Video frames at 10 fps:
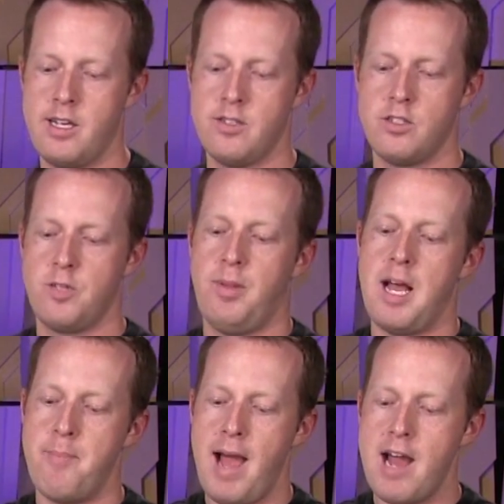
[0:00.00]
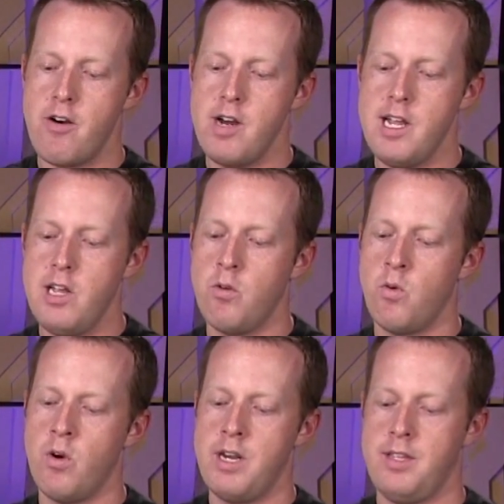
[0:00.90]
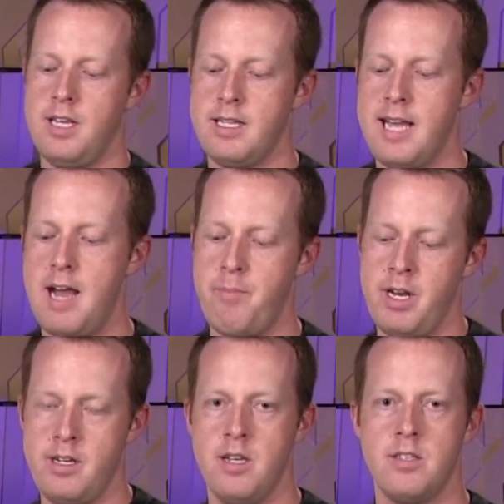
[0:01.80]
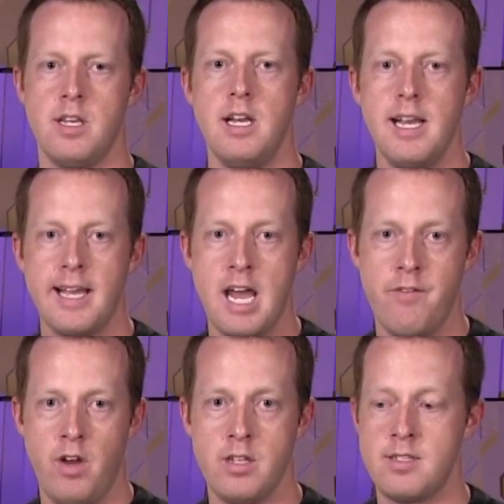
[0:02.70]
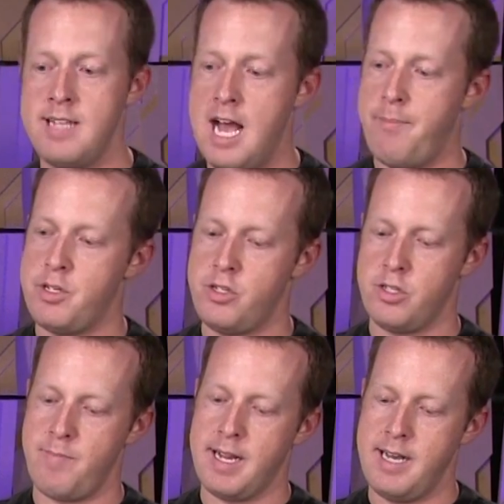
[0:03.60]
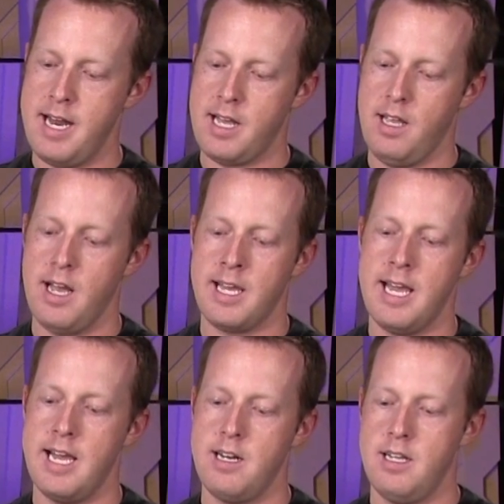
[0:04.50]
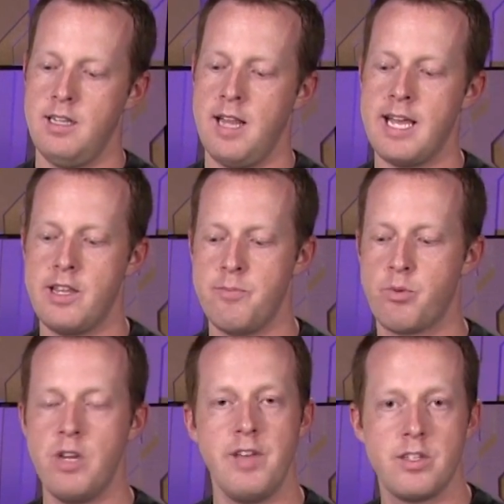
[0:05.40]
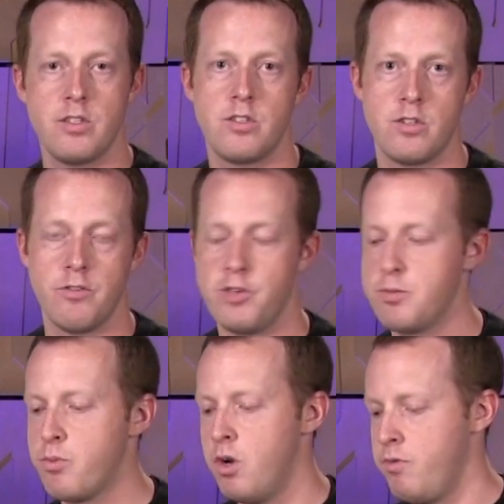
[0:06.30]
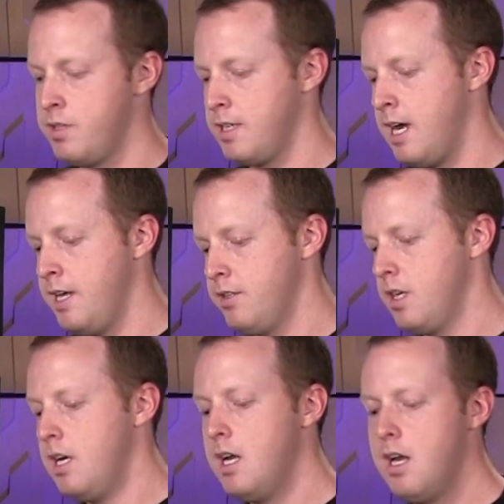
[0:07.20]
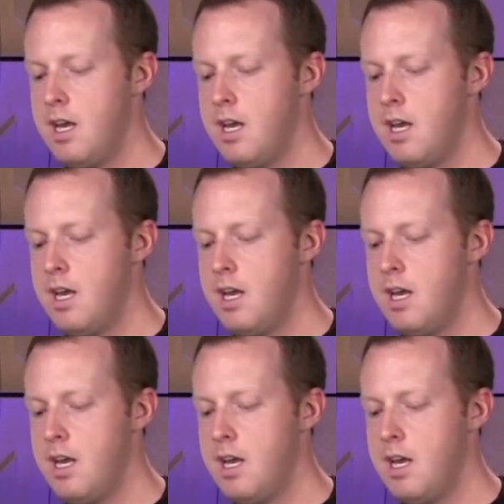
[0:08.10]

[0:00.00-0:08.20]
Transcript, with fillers: It doesn't supply battery or anything like that, but it does kind of unsnap. It's just magnetic, again, like the previous Surface Pro designs.